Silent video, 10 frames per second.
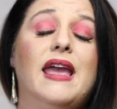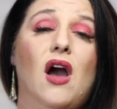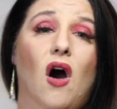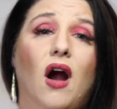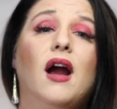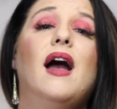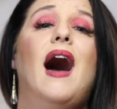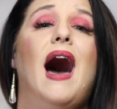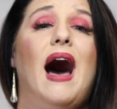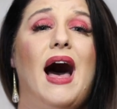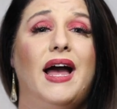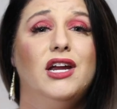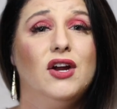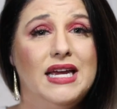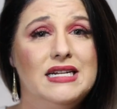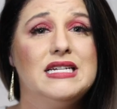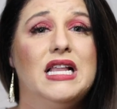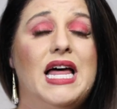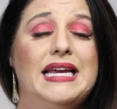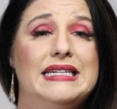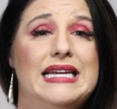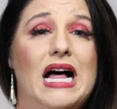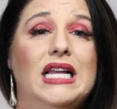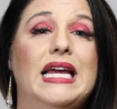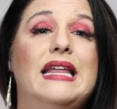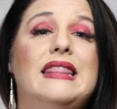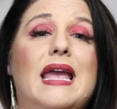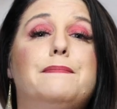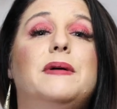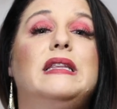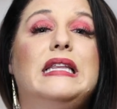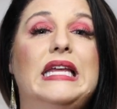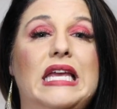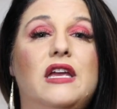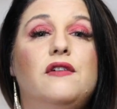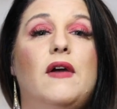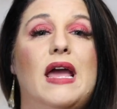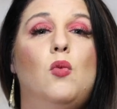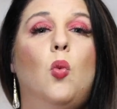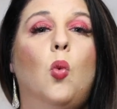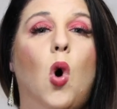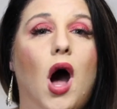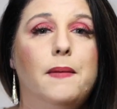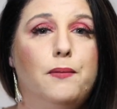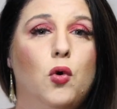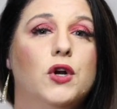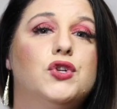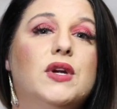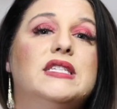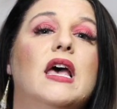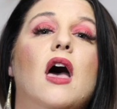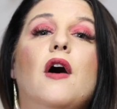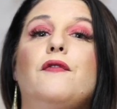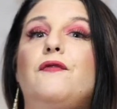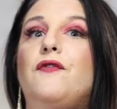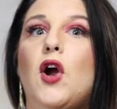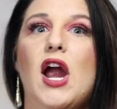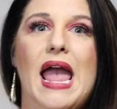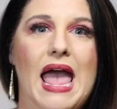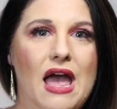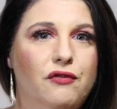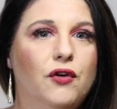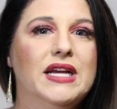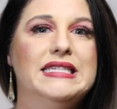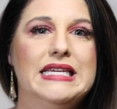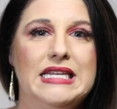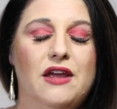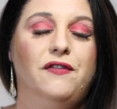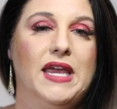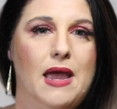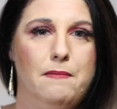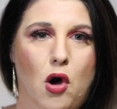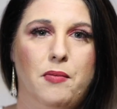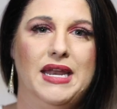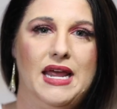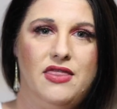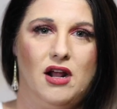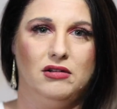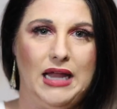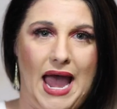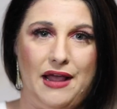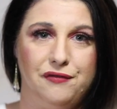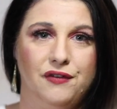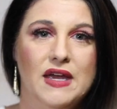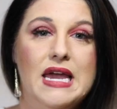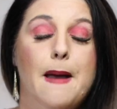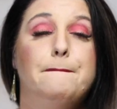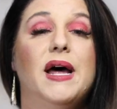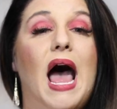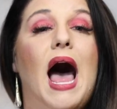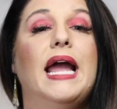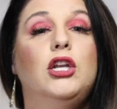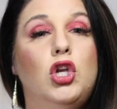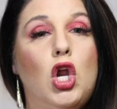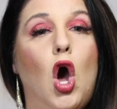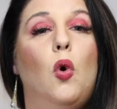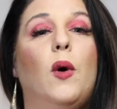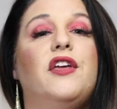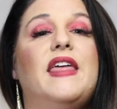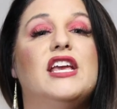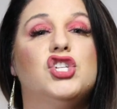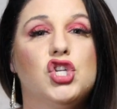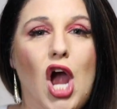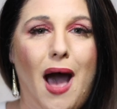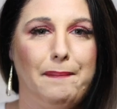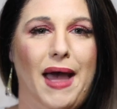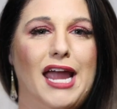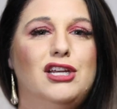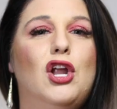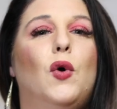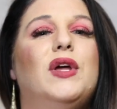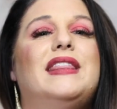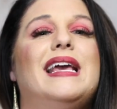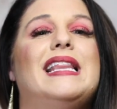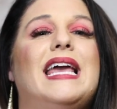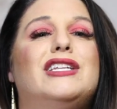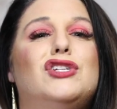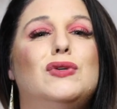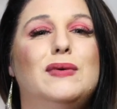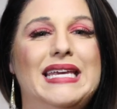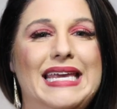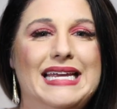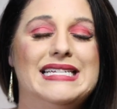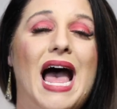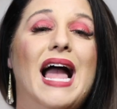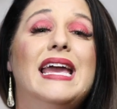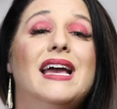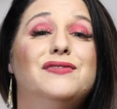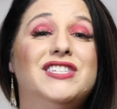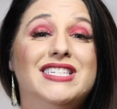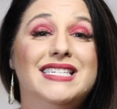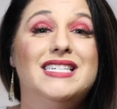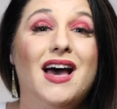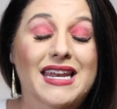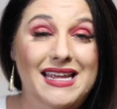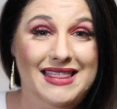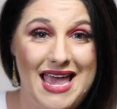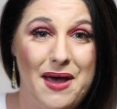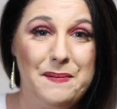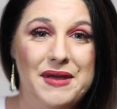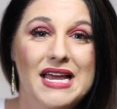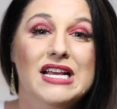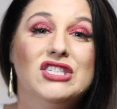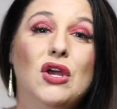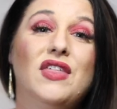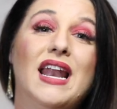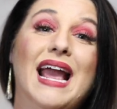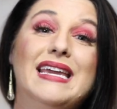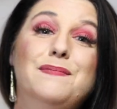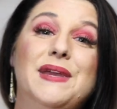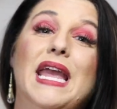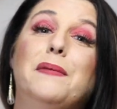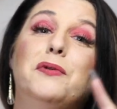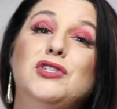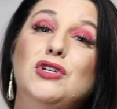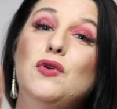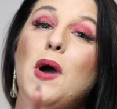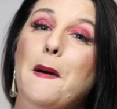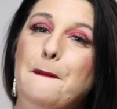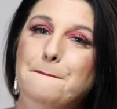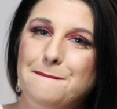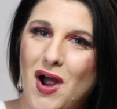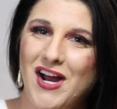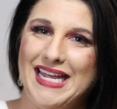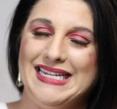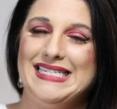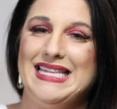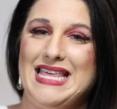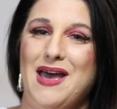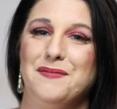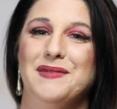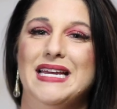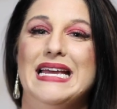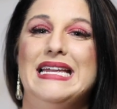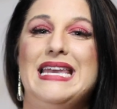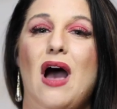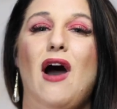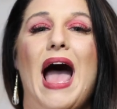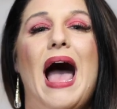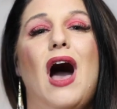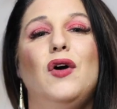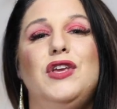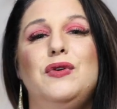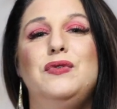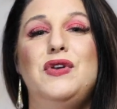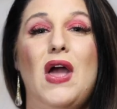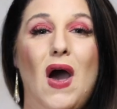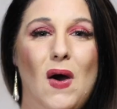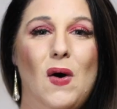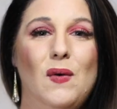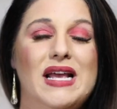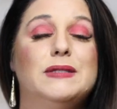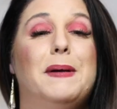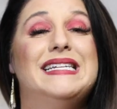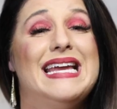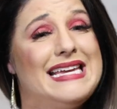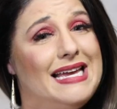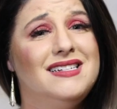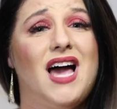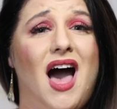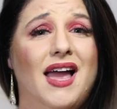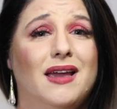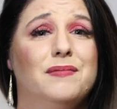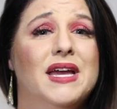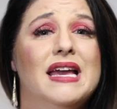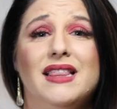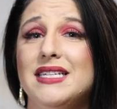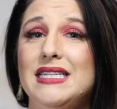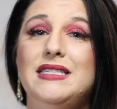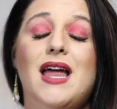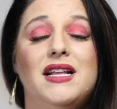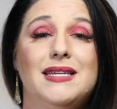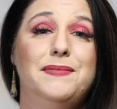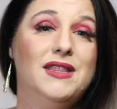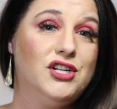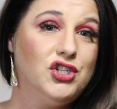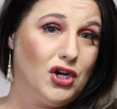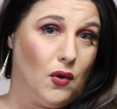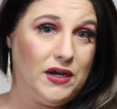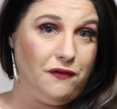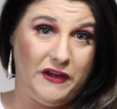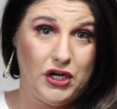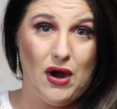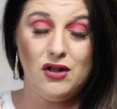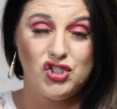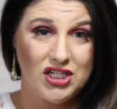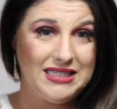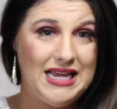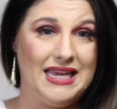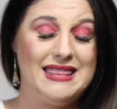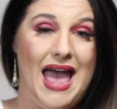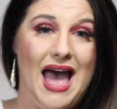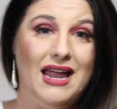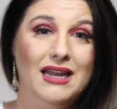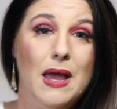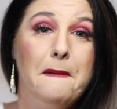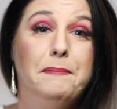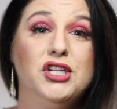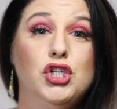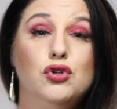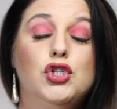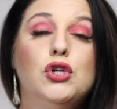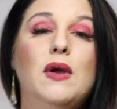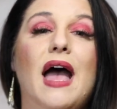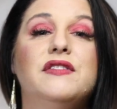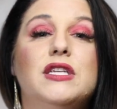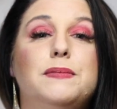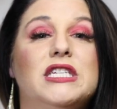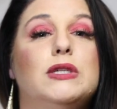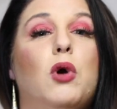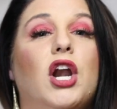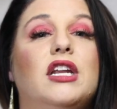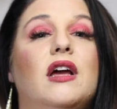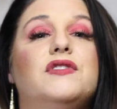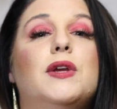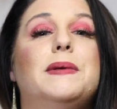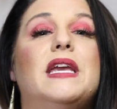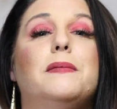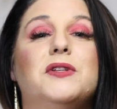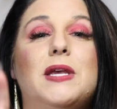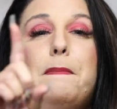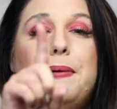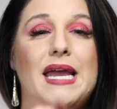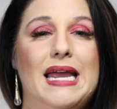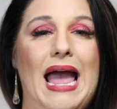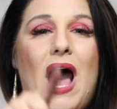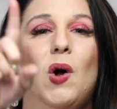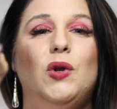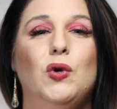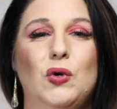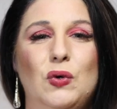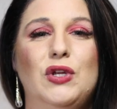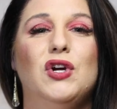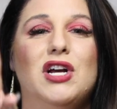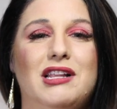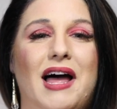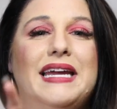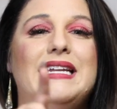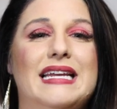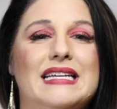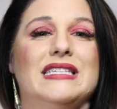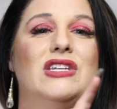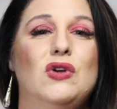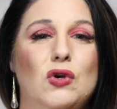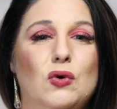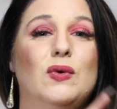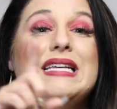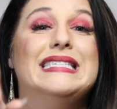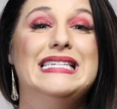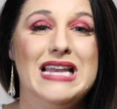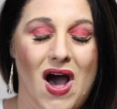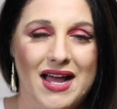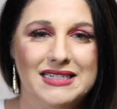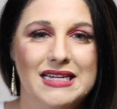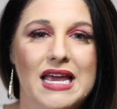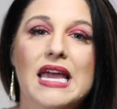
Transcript: they are a higher end clientele, and they believe and want portraits for every significant moment in their life. But I know where they shop. I know what they like to eat. I have studied them so that I can be able to market to them. Now, how you know is by taking time. This is not something that you're going to figure out just like that, but you do have to be smart enough to be able to pick out who your client is and who is not.